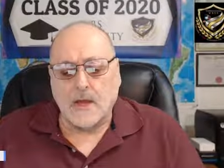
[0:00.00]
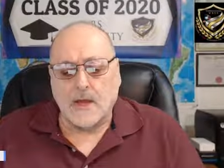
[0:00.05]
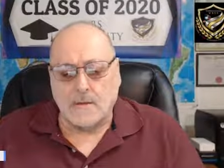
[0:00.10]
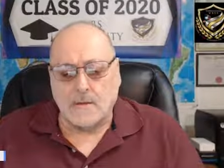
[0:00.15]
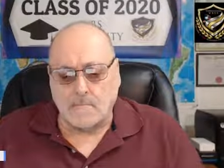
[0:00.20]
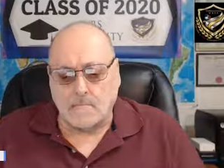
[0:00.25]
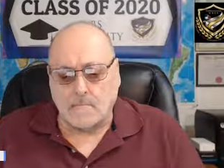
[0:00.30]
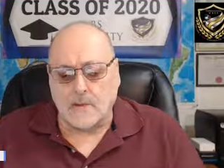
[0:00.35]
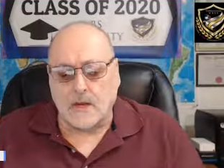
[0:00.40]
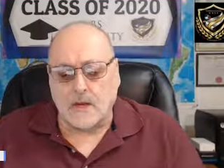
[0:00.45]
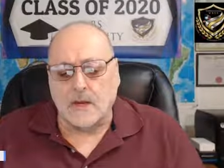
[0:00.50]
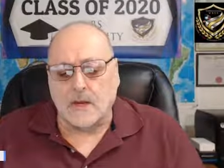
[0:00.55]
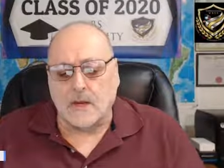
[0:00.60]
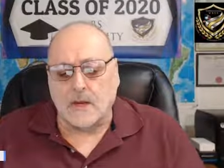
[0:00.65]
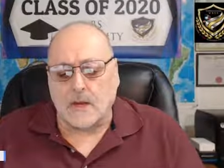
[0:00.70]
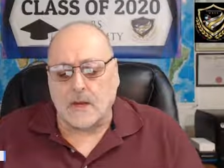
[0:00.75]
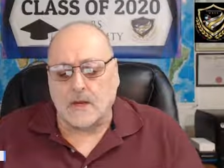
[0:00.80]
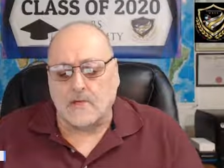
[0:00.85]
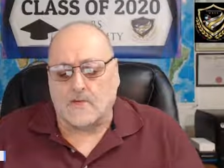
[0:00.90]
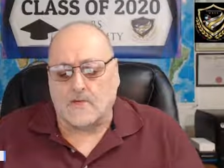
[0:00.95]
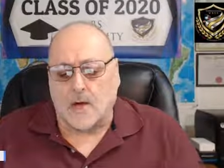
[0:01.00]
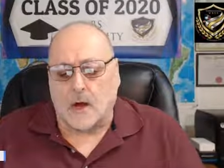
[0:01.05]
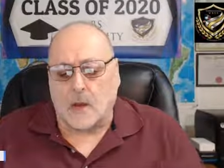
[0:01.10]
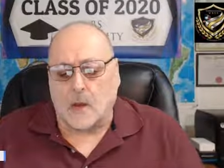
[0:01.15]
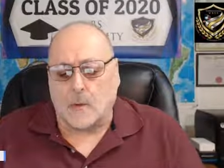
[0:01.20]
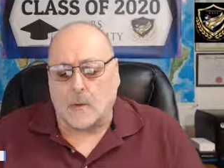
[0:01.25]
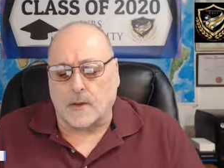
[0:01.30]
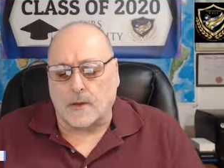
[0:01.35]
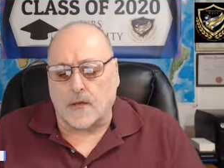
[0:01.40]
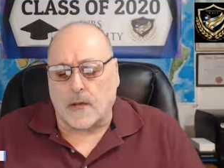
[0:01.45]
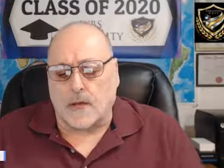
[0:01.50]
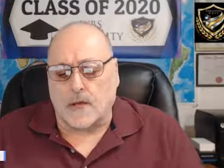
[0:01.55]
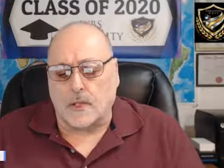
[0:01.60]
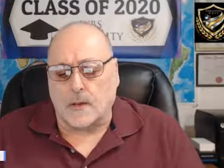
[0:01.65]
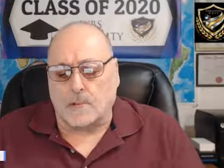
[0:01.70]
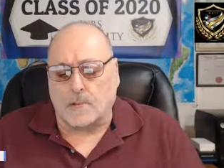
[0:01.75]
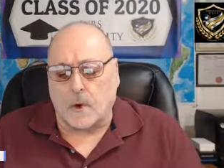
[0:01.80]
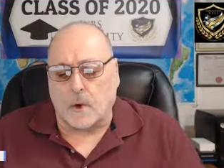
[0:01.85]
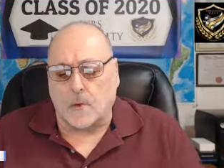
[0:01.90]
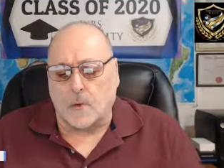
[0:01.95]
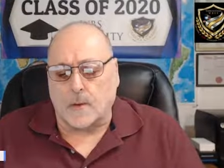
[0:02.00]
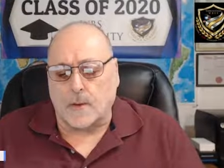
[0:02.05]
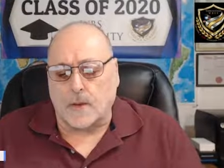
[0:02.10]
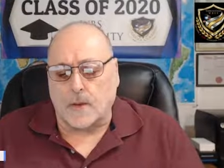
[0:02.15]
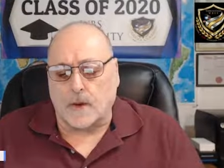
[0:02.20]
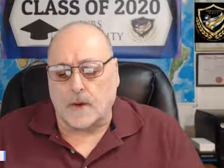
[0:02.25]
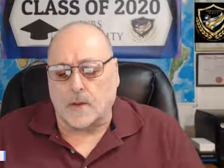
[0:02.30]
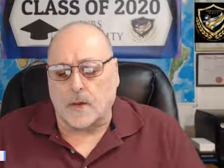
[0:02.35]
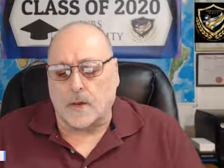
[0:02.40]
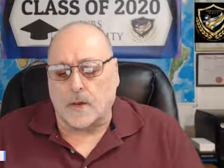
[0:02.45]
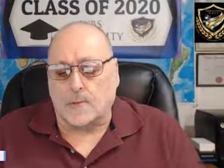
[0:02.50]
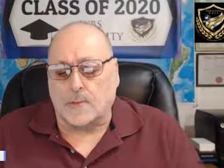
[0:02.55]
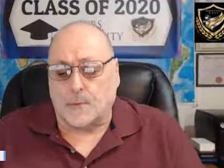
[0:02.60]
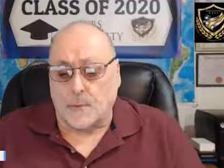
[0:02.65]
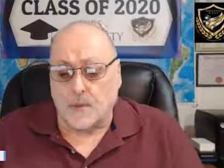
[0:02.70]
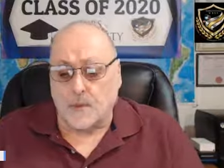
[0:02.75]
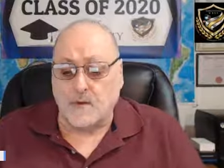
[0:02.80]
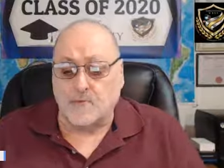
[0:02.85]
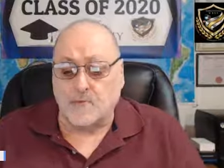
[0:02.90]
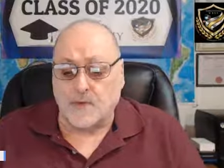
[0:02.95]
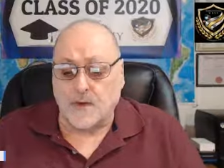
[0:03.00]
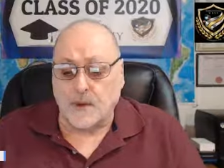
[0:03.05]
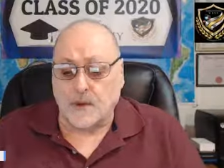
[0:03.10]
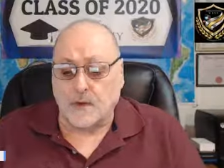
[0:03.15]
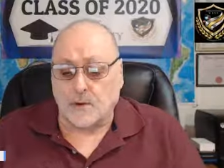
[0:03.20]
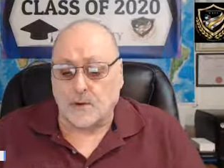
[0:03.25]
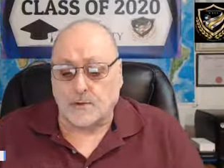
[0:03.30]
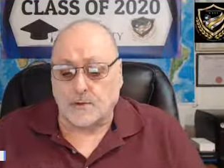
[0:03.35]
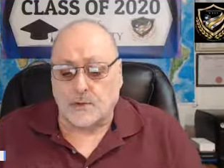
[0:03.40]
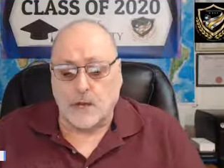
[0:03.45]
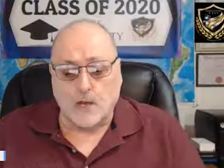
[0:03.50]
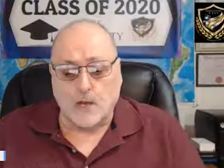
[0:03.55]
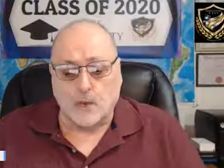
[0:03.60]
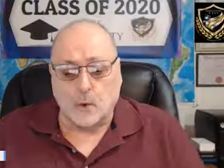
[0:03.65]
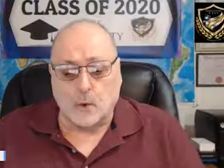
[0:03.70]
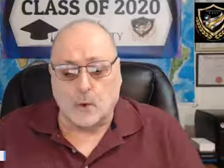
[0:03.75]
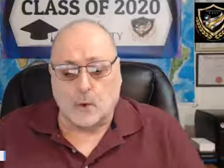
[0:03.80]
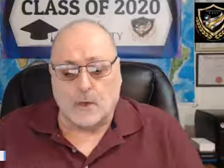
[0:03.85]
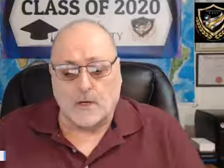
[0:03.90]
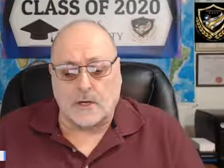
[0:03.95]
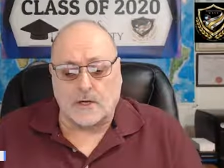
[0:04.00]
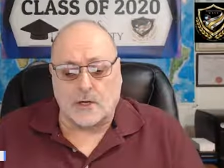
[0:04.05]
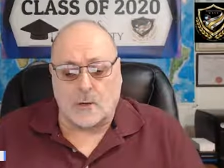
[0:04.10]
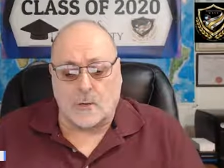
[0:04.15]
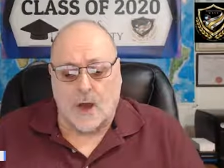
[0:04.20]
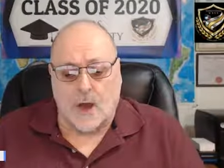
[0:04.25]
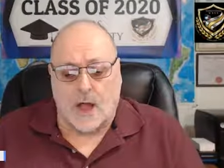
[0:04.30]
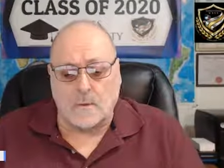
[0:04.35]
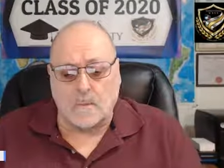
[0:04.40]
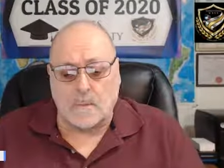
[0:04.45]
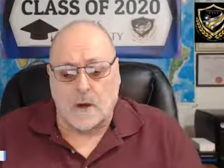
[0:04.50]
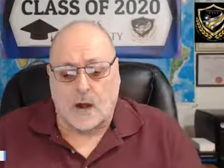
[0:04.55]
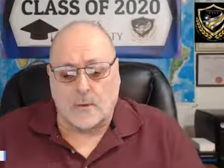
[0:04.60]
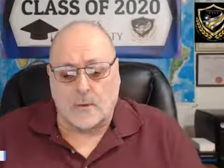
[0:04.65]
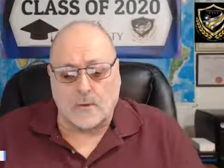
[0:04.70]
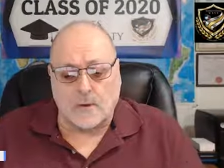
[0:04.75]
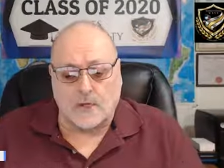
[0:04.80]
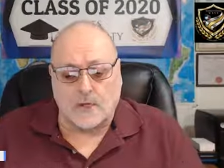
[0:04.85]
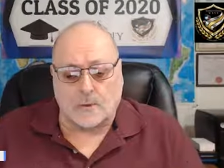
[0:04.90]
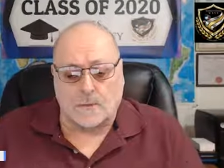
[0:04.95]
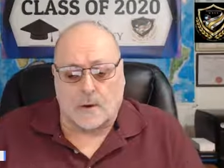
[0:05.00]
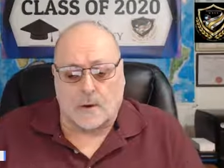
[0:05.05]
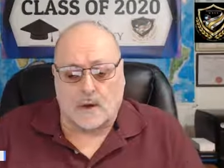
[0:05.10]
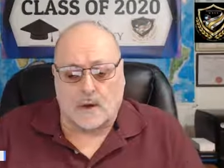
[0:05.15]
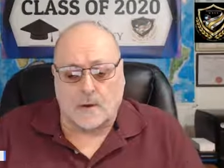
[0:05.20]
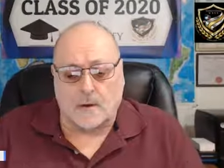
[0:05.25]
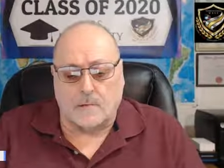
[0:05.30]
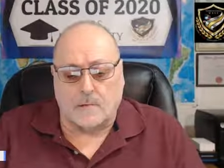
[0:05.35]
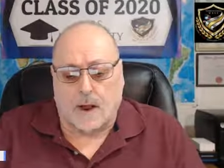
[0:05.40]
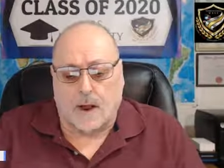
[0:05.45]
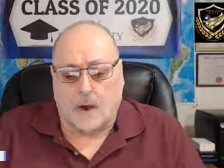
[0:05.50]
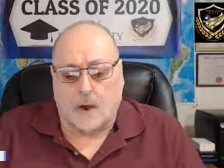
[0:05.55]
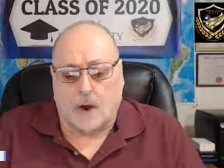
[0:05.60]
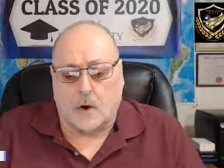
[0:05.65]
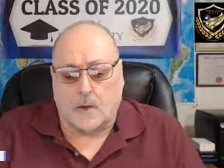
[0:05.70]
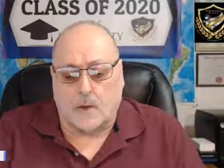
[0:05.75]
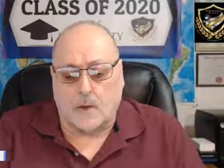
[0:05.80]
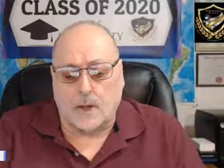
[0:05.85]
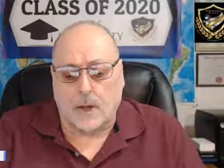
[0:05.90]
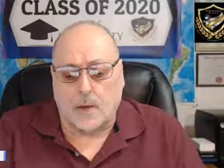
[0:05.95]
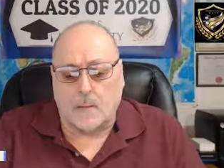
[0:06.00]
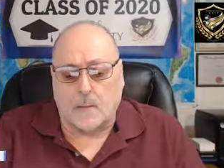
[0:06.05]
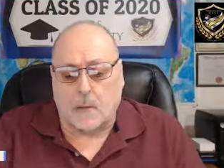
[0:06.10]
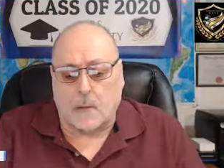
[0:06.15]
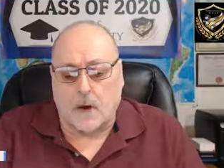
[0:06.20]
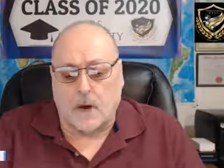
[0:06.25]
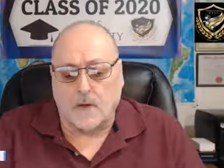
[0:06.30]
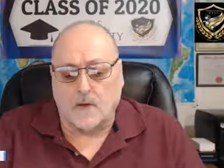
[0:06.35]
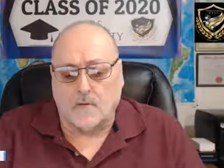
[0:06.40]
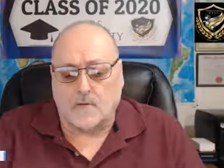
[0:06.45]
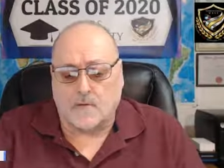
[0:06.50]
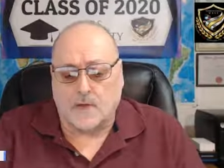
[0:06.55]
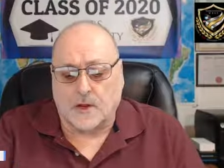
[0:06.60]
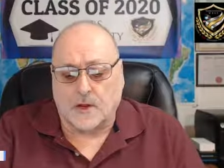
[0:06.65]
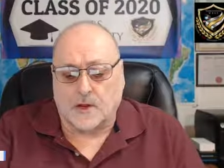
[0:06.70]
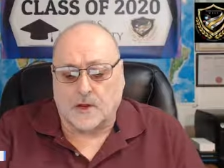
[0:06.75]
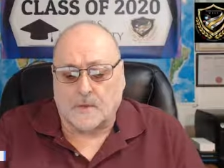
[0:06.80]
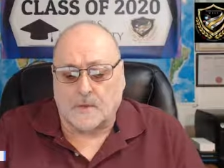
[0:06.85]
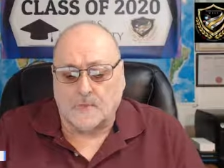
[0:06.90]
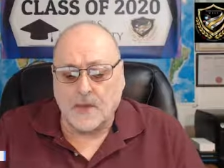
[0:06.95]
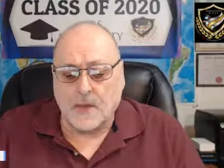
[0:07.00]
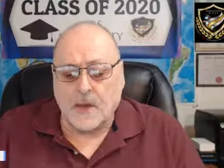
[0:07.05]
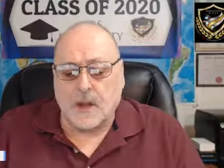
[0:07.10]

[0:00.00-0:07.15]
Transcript: Immediately following that, the Pope held up three fingers, to which the rabbi responded by holding up one finger.